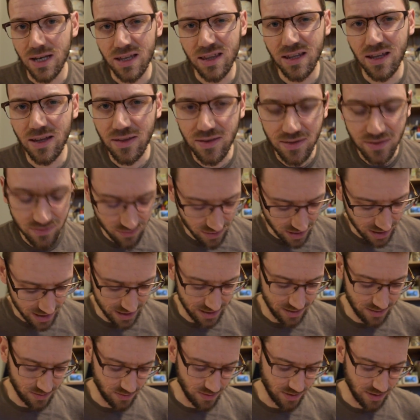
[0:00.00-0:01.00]
nothing really
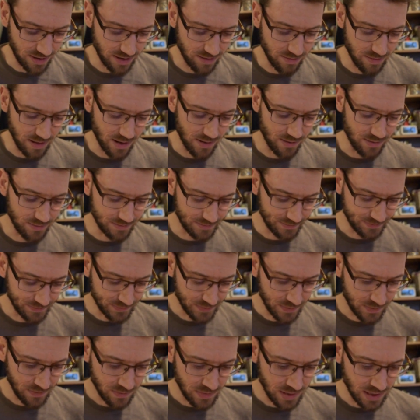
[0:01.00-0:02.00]
to worry about.
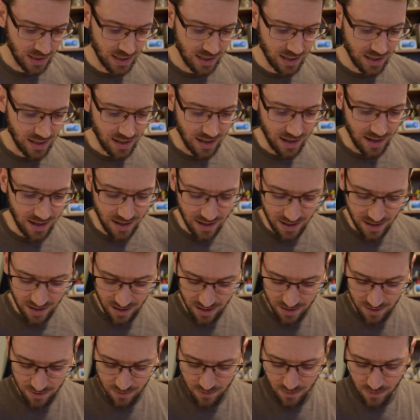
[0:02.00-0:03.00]

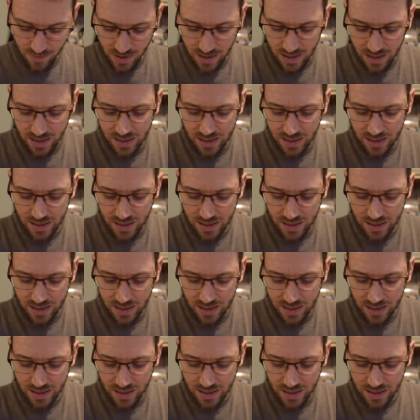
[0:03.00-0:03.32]
Um,